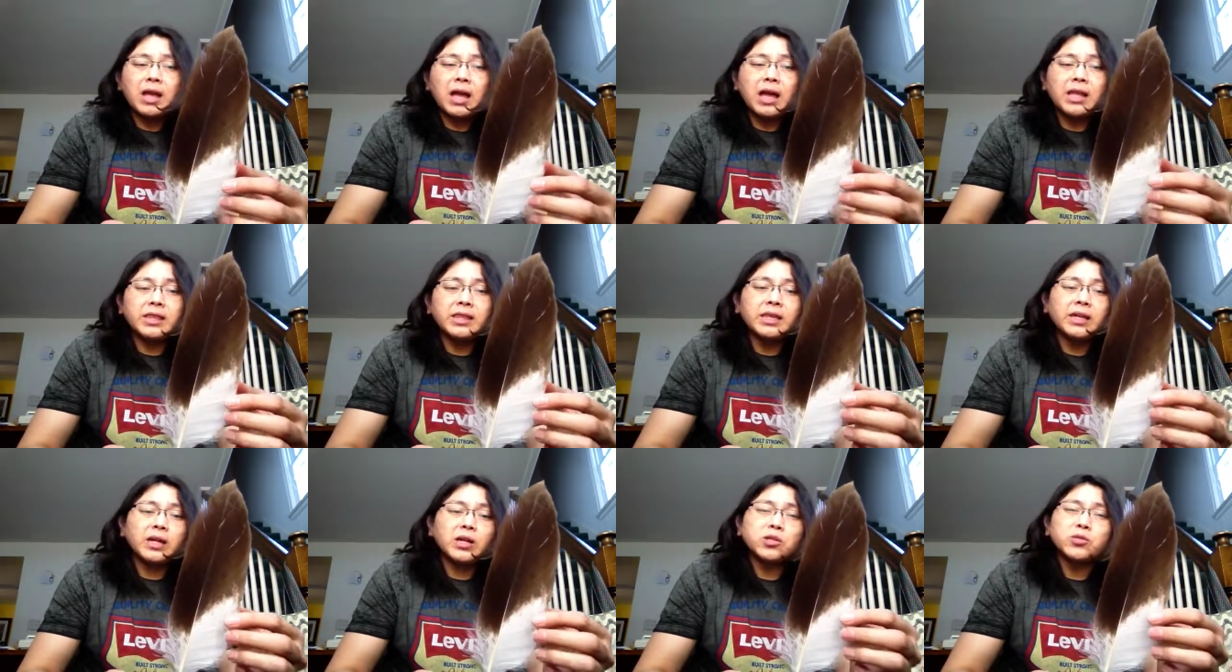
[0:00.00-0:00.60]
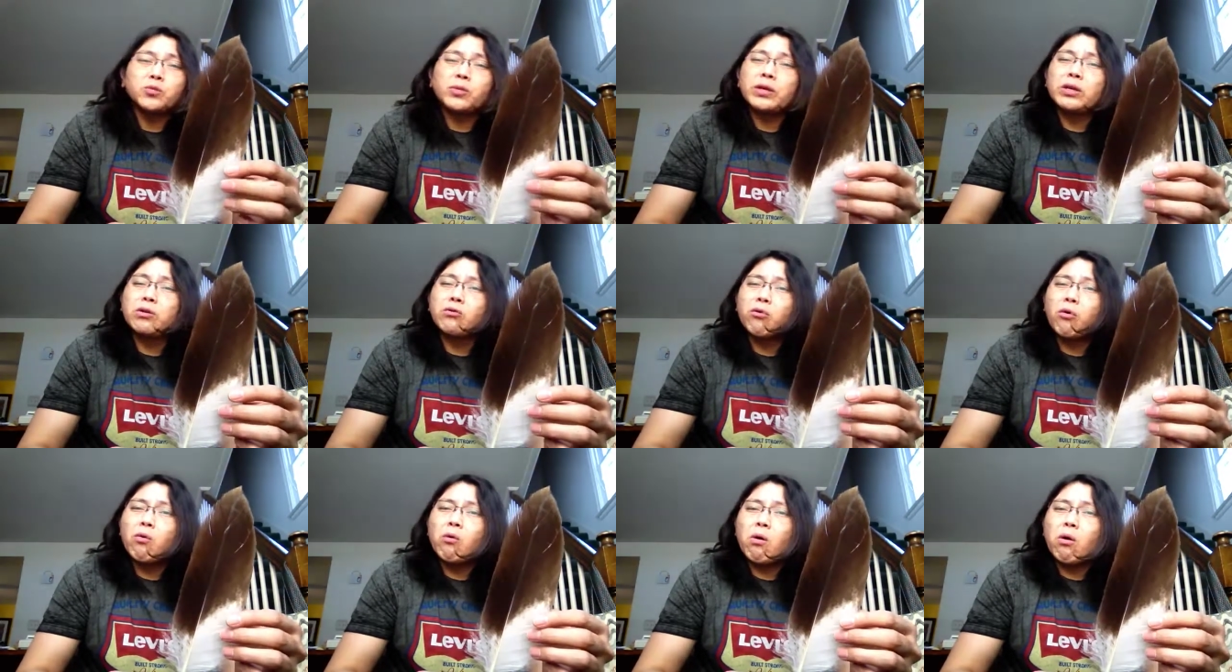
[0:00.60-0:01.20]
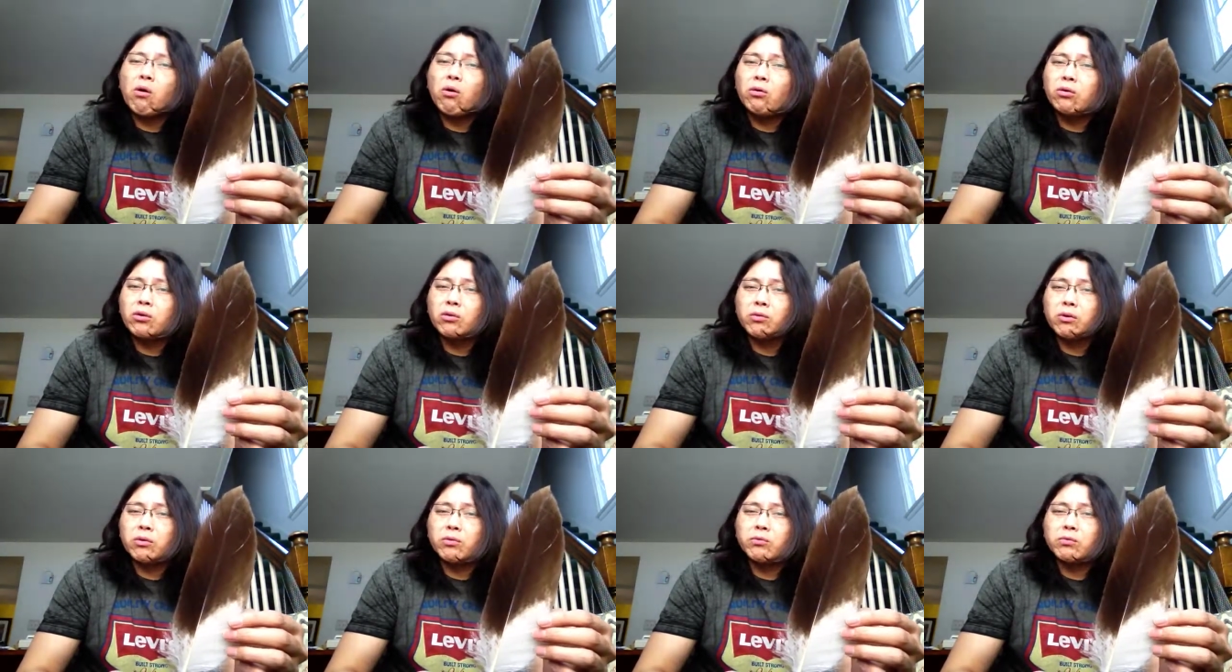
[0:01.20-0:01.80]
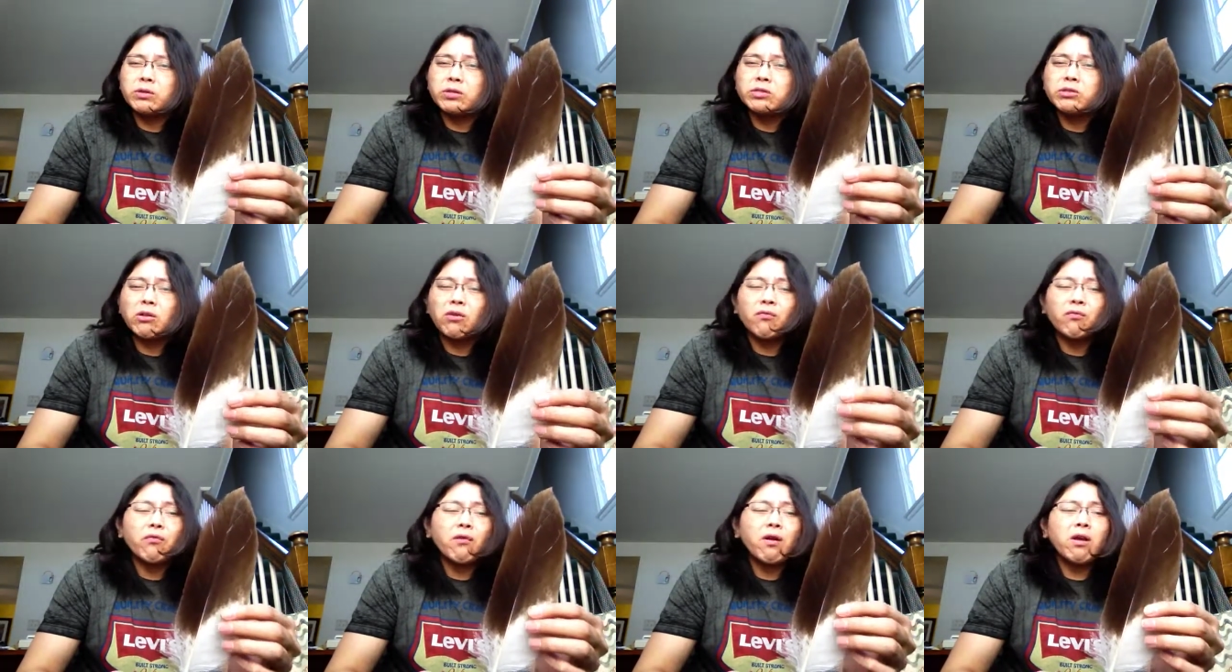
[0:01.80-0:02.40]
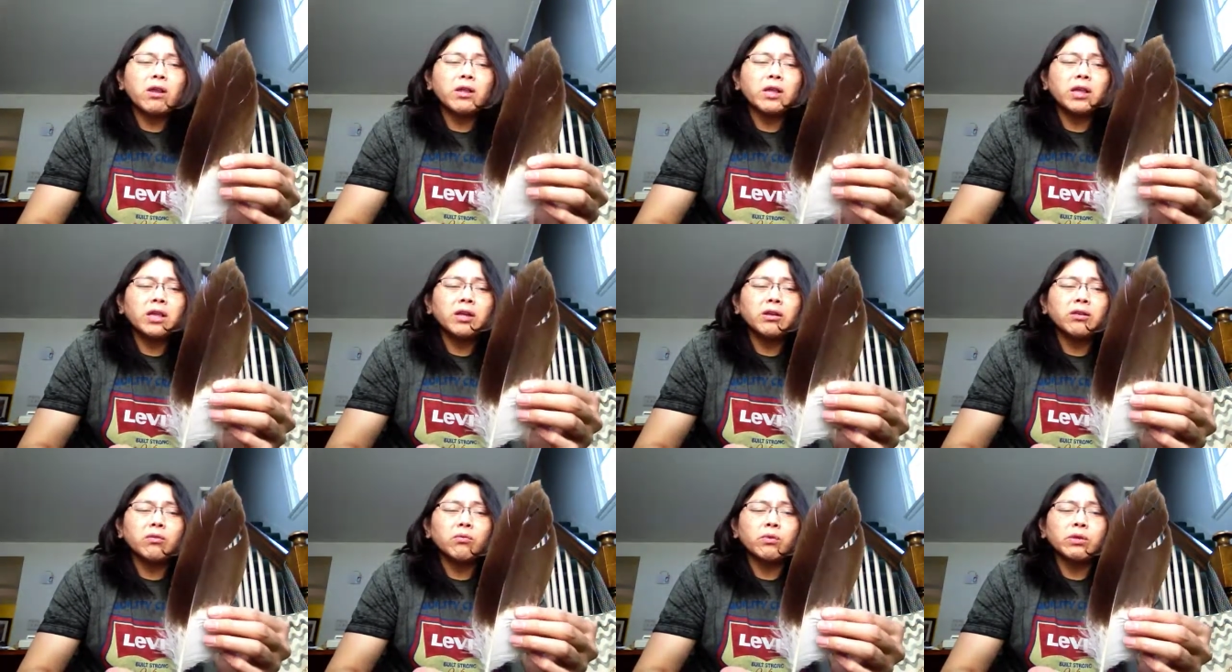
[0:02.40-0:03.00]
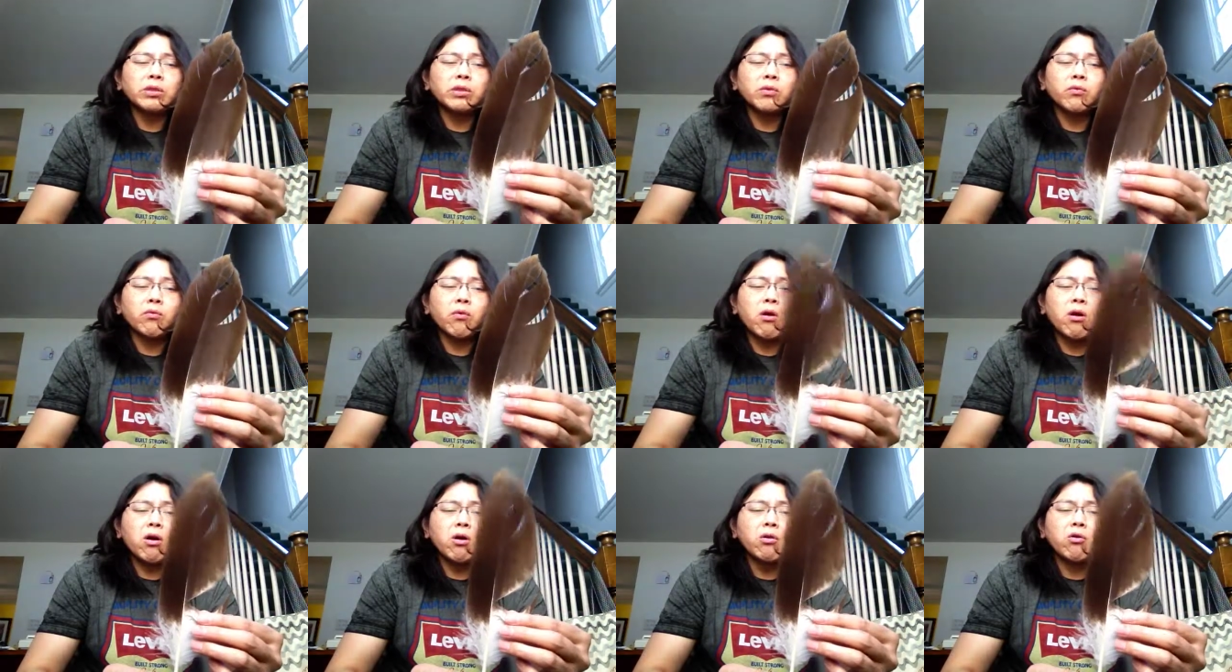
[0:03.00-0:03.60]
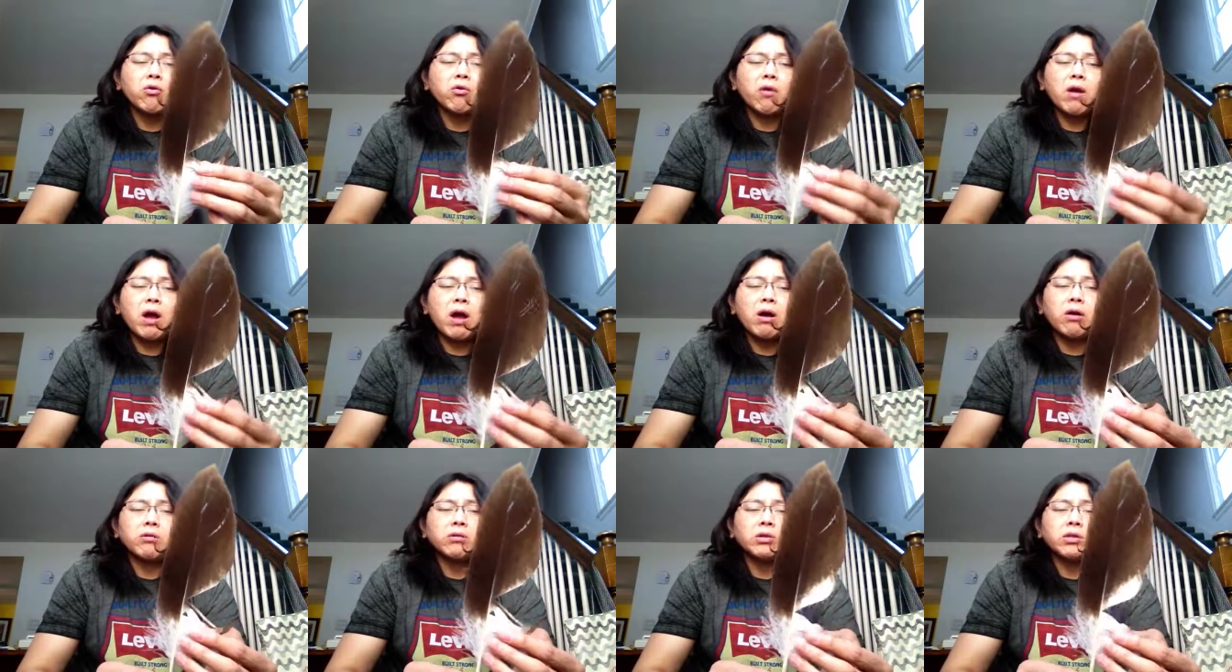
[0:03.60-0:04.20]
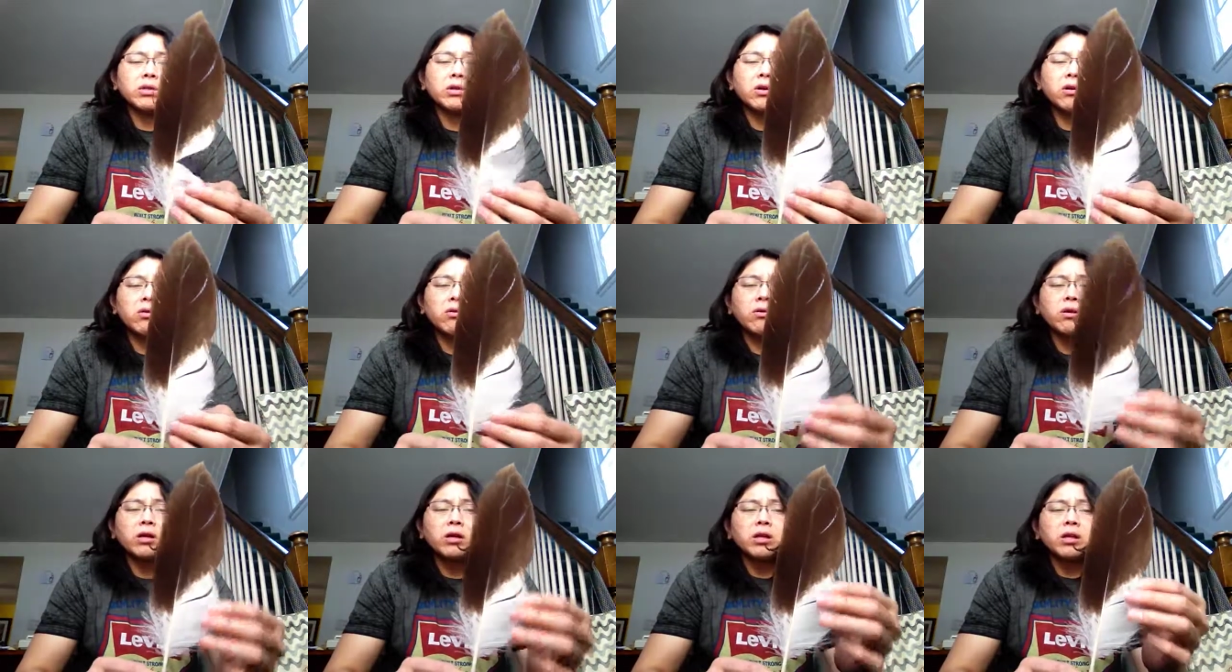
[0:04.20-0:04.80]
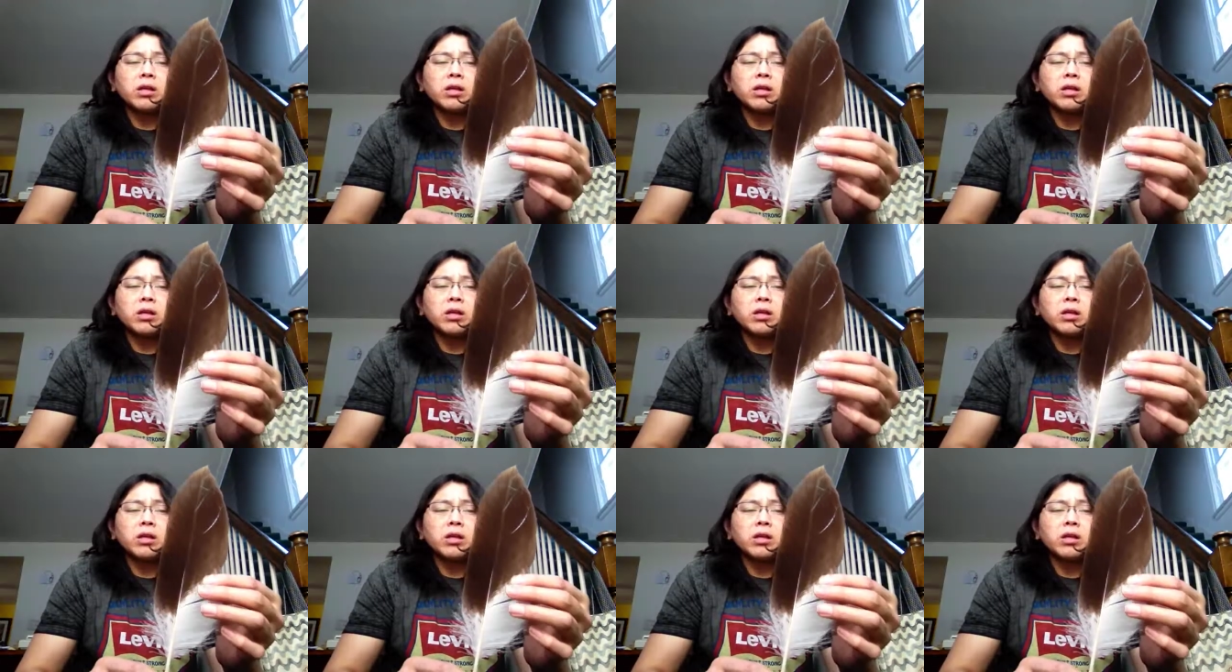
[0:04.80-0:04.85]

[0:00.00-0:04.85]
And then as we grow older and we start falling in with the wrong crowd, you know,